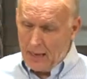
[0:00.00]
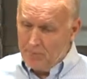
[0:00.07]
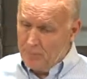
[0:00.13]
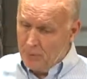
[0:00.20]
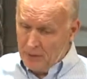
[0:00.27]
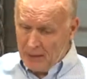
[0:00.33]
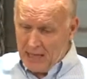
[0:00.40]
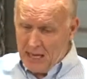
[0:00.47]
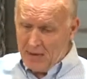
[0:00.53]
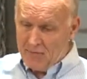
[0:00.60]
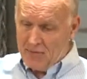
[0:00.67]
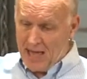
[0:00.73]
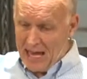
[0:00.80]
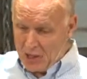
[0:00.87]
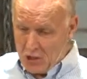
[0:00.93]

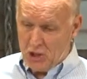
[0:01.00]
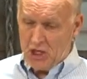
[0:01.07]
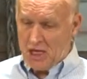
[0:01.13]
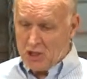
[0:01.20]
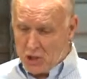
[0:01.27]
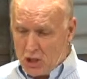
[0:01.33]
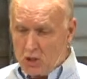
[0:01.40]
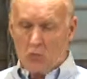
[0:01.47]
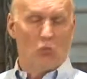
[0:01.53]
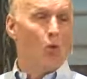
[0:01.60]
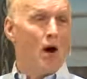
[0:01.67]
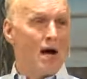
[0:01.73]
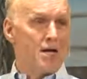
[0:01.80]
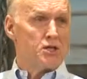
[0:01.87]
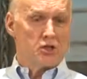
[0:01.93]
believed that Jesus
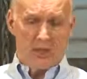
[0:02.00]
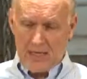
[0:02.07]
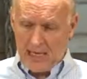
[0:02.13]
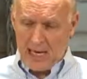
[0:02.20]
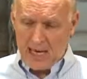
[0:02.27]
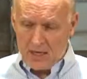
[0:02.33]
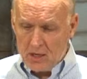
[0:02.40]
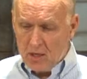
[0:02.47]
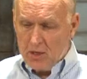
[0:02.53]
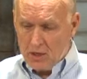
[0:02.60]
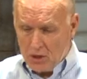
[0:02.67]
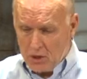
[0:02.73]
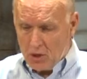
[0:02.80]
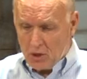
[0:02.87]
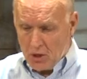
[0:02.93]
was the end of the
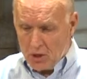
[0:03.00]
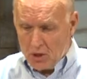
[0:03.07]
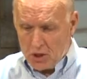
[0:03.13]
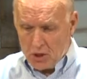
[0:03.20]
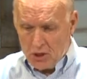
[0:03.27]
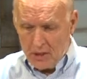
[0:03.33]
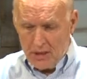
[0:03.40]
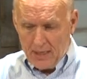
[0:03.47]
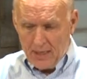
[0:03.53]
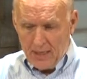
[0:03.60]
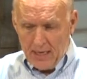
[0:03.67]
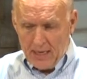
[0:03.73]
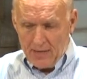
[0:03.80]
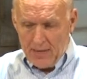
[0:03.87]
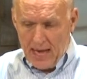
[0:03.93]
search,
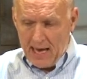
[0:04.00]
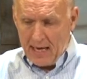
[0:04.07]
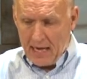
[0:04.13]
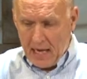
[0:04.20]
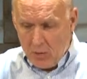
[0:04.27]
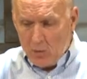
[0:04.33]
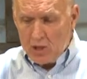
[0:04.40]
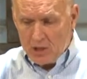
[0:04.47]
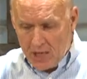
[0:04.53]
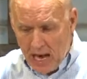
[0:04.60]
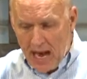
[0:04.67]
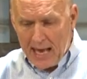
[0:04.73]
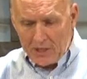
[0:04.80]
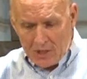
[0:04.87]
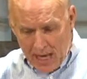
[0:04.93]
that he was
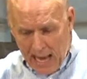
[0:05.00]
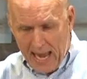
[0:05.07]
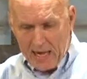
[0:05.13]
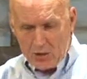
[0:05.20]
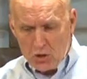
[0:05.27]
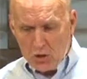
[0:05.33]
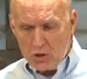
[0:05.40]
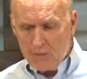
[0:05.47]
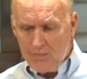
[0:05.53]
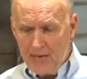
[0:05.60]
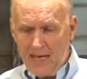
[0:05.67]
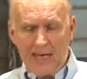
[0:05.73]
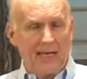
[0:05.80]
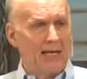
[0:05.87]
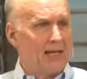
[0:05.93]
God's answer to
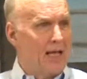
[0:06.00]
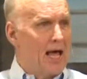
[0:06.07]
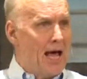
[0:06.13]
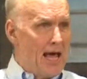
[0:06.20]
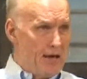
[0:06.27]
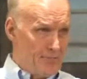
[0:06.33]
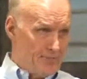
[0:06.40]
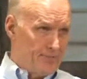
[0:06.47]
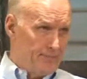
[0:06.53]
meaning in life.